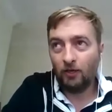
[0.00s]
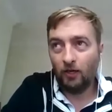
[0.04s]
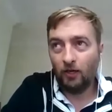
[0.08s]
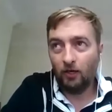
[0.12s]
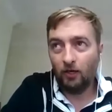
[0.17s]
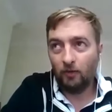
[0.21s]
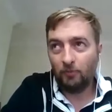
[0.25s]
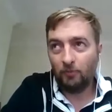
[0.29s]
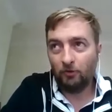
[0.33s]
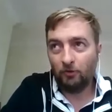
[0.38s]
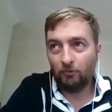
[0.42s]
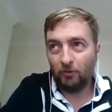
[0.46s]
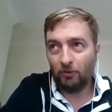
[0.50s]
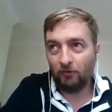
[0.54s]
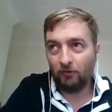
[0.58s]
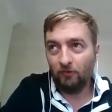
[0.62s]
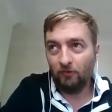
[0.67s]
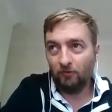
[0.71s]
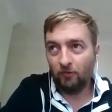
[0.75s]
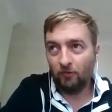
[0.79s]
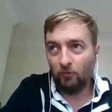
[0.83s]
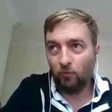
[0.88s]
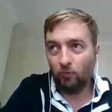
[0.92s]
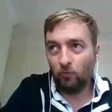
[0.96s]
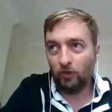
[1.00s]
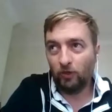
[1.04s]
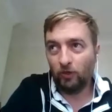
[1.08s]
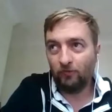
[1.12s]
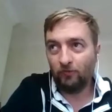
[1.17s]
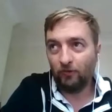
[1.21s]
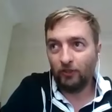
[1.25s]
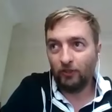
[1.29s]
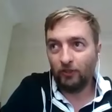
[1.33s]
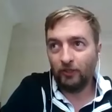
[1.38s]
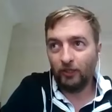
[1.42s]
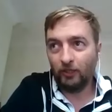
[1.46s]
our perspective on
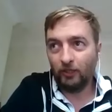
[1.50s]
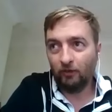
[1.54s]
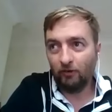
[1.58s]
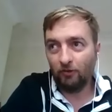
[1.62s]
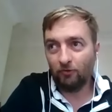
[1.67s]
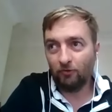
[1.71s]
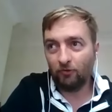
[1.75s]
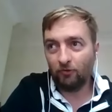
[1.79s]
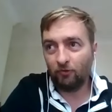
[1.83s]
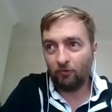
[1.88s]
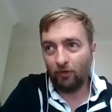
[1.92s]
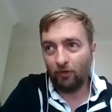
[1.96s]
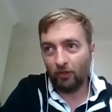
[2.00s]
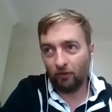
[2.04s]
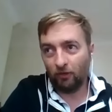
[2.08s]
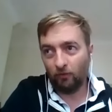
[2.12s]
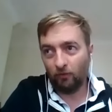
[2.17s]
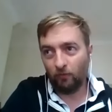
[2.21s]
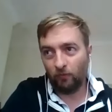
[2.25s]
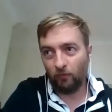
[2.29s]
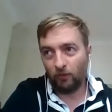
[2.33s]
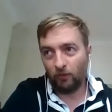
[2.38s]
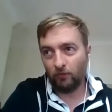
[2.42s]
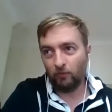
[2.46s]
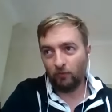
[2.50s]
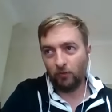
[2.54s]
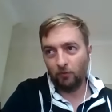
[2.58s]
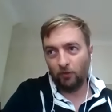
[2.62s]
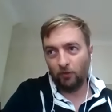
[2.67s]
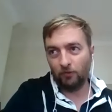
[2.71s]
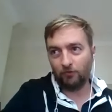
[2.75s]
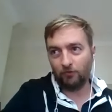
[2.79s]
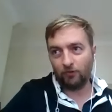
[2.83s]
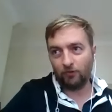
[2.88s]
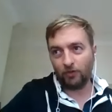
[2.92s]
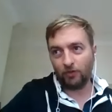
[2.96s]
WeFunder is like we, we
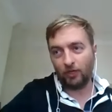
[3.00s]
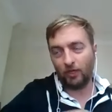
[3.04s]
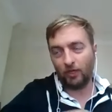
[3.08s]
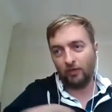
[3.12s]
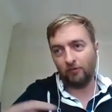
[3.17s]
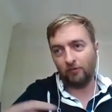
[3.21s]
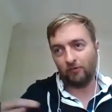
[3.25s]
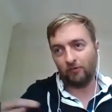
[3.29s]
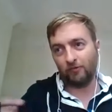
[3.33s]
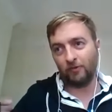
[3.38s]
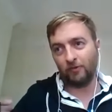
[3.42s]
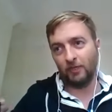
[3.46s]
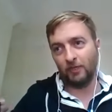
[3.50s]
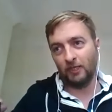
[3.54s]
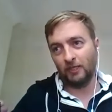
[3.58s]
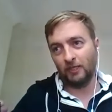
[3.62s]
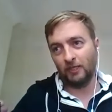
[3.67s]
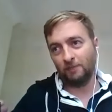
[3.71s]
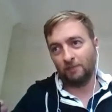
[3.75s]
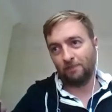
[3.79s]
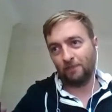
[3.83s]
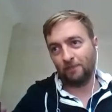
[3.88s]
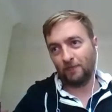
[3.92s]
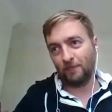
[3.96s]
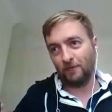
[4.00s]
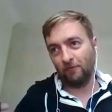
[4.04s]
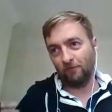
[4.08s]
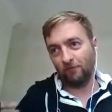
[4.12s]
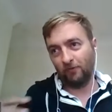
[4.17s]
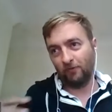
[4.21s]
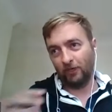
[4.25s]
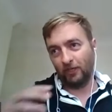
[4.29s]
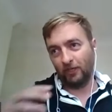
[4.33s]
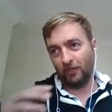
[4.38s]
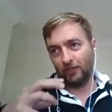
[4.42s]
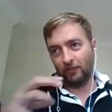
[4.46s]
want to kind of
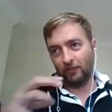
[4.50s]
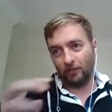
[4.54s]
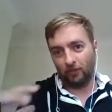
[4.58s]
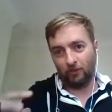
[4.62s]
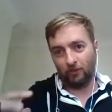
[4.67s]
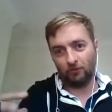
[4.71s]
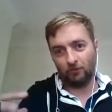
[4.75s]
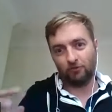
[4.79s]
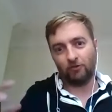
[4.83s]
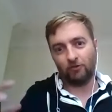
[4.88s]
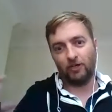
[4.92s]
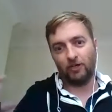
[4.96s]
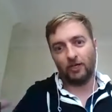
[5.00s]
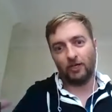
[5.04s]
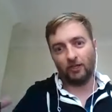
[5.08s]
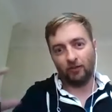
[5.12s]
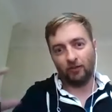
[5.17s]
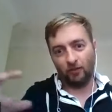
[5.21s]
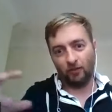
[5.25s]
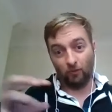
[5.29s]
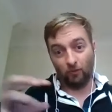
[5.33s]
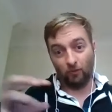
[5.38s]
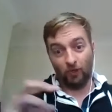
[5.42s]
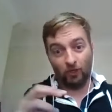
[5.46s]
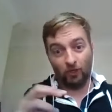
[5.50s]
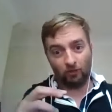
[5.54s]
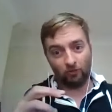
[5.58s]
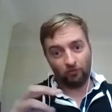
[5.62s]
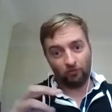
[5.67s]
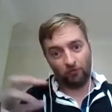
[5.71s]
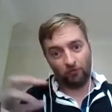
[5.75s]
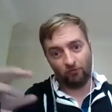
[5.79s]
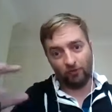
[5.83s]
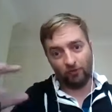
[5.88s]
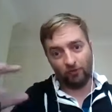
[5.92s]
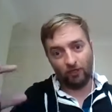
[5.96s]
find the contract that works
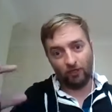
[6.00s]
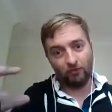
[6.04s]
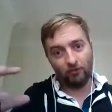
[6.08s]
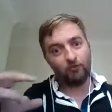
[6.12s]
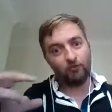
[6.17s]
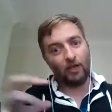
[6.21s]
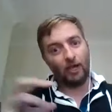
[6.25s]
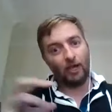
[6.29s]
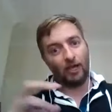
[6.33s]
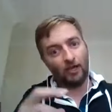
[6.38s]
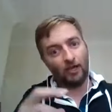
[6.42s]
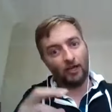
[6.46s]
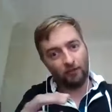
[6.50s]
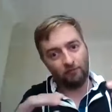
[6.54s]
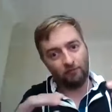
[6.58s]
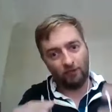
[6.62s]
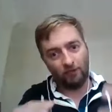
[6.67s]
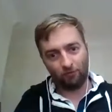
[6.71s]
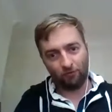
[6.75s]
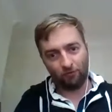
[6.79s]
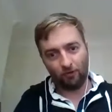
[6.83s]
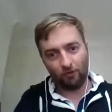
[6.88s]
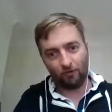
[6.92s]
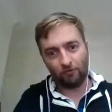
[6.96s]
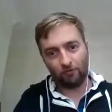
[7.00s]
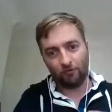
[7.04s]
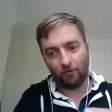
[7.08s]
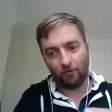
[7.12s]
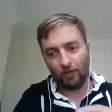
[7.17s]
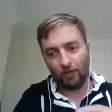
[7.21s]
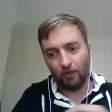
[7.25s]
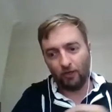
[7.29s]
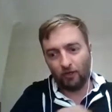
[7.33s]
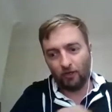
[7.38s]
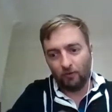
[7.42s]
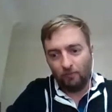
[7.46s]
for founders and investors.
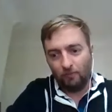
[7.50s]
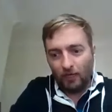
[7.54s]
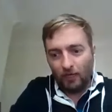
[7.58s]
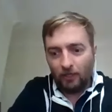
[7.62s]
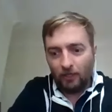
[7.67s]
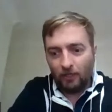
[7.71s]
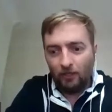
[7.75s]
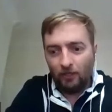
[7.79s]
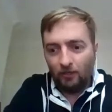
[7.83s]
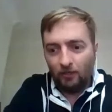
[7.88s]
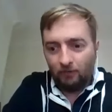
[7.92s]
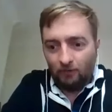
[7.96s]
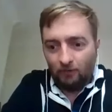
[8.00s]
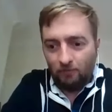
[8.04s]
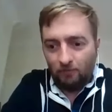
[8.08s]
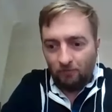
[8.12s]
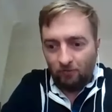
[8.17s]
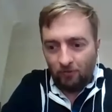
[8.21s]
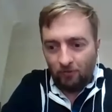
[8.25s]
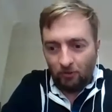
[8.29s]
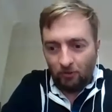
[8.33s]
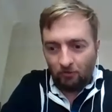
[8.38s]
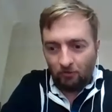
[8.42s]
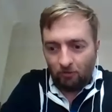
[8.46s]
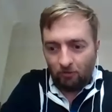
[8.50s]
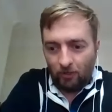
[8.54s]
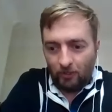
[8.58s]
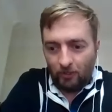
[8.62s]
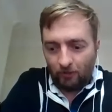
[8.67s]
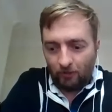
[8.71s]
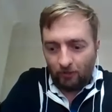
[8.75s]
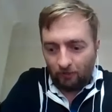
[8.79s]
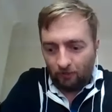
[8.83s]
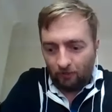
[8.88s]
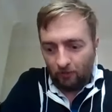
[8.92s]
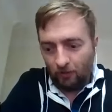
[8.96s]
And our mechanism for
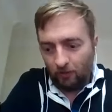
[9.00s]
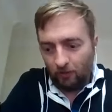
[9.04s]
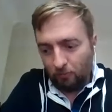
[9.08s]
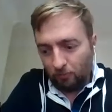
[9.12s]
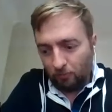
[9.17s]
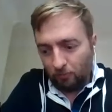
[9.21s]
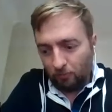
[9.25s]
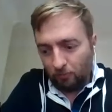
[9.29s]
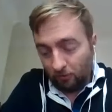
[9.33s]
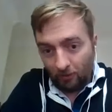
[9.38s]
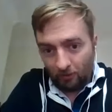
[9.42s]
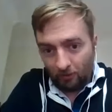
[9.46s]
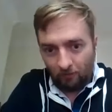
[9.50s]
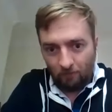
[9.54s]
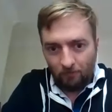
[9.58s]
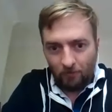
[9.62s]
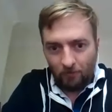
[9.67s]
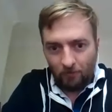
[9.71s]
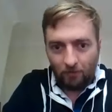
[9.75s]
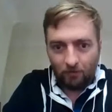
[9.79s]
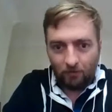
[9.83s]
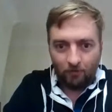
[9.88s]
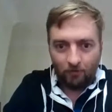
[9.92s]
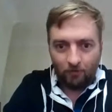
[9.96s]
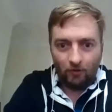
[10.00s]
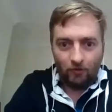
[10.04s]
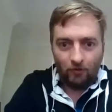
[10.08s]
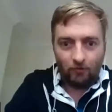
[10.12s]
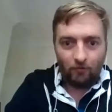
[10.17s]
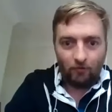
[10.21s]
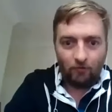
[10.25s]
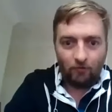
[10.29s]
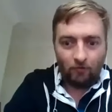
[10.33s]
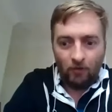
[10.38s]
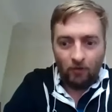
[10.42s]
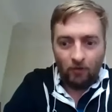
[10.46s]
trying to protect investors
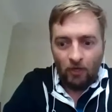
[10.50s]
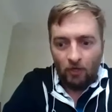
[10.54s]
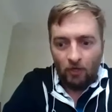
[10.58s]
is,